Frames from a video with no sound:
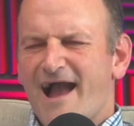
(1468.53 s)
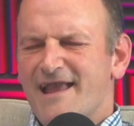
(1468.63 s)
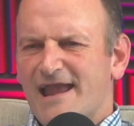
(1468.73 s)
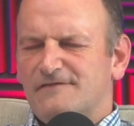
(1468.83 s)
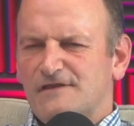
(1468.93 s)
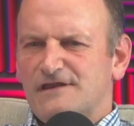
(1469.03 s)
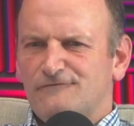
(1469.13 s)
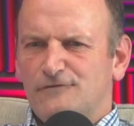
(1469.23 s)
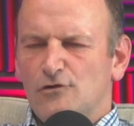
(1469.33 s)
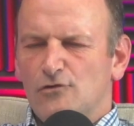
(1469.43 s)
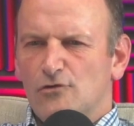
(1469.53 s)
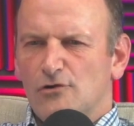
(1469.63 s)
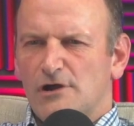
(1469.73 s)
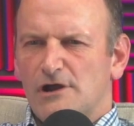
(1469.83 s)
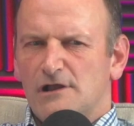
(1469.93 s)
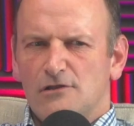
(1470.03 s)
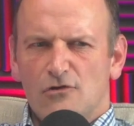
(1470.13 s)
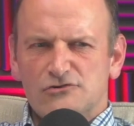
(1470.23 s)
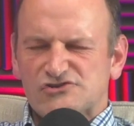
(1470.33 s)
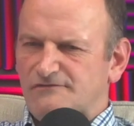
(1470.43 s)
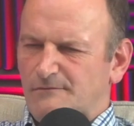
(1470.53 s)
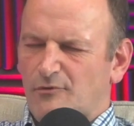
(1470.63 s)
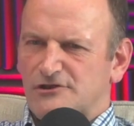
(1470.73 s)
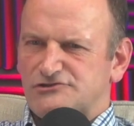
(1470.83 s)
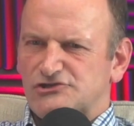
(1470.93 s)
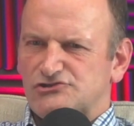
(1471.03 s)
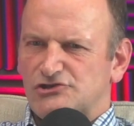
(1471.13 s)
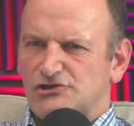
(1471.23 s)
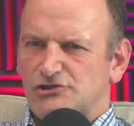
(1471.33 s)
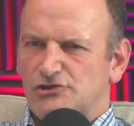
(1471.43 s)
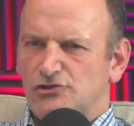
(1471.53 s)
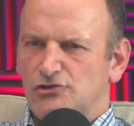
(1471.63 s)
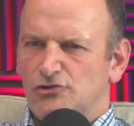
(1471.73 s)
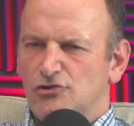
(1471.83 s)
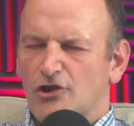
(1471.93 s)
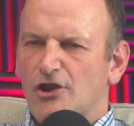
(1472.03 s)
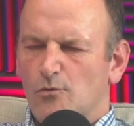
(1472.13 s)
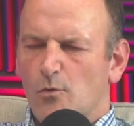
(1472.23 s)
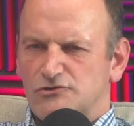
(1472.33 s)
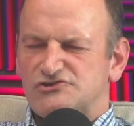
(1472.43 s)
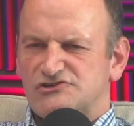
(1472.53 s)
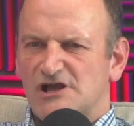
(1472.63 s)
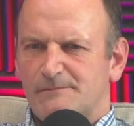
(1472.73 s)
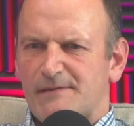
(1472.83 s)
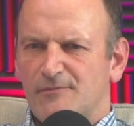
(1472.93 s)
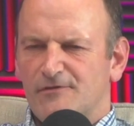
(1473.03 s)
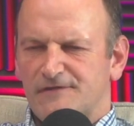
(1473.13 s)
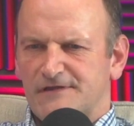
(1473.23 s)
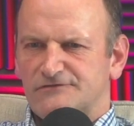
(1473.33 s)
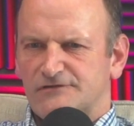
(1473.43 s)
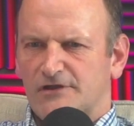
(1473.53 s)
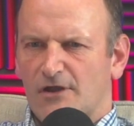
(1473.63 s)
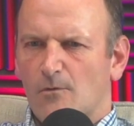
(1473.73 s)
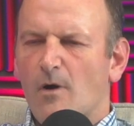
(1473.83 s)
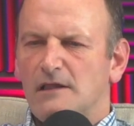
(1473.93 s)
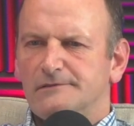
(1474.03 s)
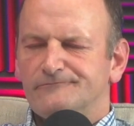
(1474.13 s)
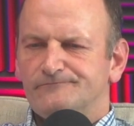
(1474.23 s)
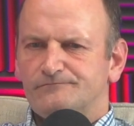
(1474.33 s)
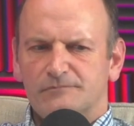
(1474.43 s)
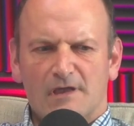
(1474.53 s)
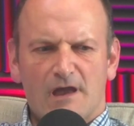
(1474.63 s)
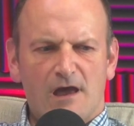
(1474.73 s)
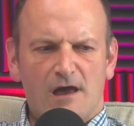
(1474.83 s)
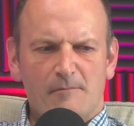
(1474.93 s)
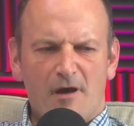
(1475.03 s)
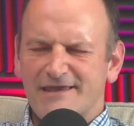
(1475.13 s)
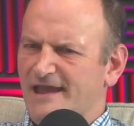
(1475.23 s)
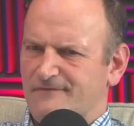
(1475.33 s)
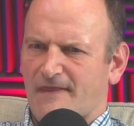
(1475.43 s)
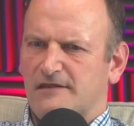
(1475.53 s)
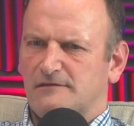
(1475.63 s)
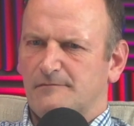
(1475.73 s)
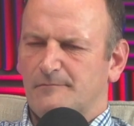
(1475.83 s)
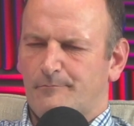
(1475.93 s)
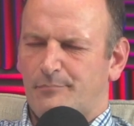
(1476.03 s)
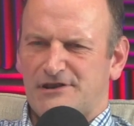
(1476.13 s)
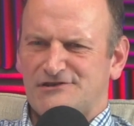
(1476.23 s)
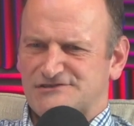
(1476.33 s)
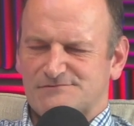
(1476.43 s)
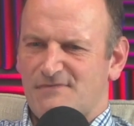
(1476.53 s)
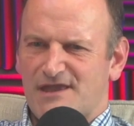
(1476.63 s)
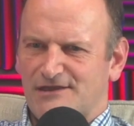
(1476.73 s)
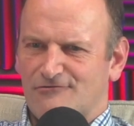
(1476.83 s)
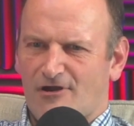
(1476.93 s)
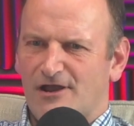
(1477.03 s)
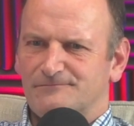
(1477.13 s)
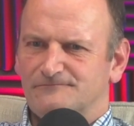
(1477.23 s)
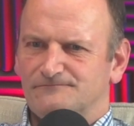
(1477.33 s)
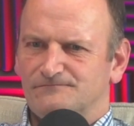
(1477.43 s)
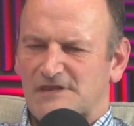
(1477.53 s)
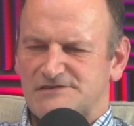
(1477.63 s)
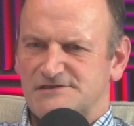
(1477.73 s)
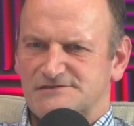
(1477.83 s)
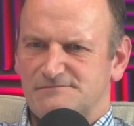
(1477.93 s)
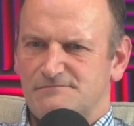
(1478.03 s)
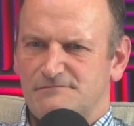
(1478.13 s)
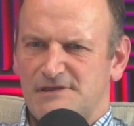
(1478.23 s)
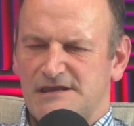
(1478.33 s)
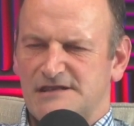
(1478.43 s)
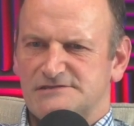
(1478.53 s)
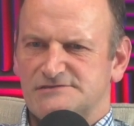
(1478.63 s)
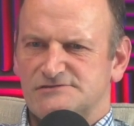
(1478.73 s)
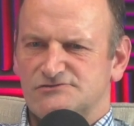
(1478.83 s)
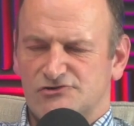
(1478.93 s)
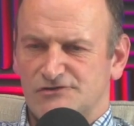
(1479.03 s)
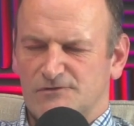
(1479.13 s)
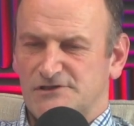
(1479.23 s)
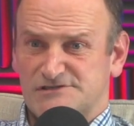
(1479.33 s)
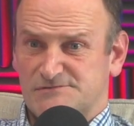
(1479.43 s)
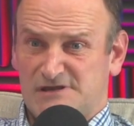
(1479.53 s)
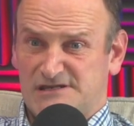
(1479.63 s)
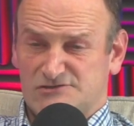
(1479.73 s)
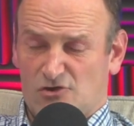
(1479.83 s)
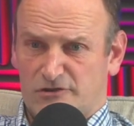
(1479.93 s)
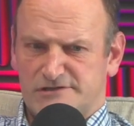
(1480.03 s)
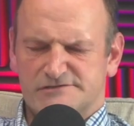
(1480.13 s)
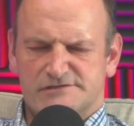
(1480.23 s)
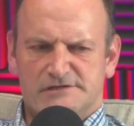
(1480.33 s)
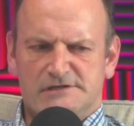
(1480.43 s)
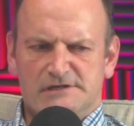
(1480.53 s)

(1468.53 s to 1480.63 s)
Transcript: I get that if you're a long-serving politician, you're going to want to tell people things are going well. I get that, but it doesn't make it right. It doesn't mean it's truthful. It doesn't mean it's honest.